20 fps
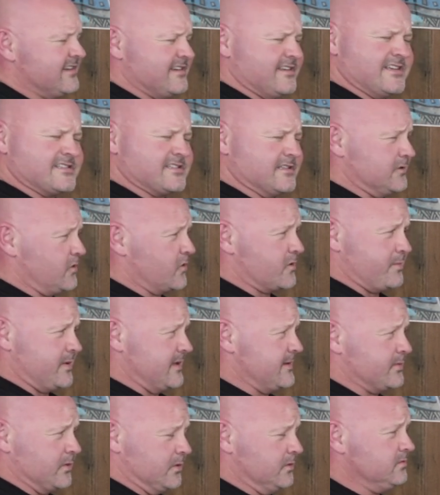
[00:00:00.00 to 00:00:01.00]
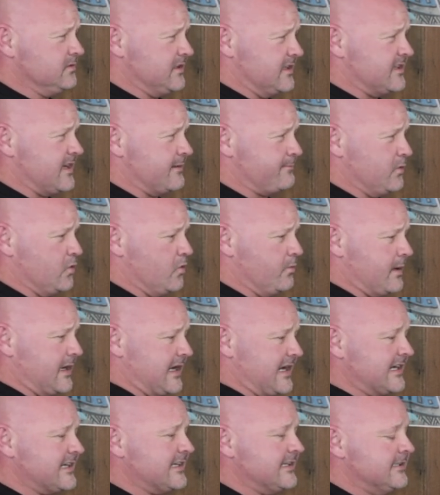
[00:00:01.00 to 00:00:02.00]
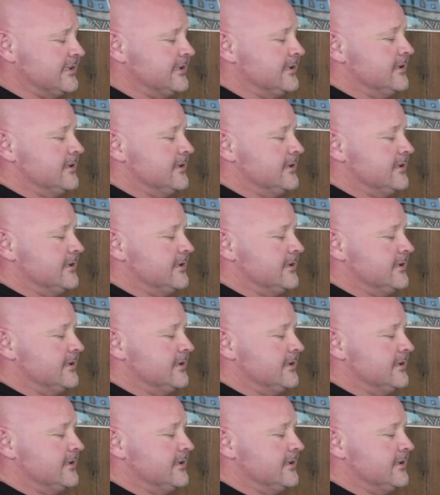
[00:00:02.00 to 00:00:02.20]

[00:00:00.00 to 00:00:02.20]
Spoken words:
Yep. That's a lot of people in that ballpark.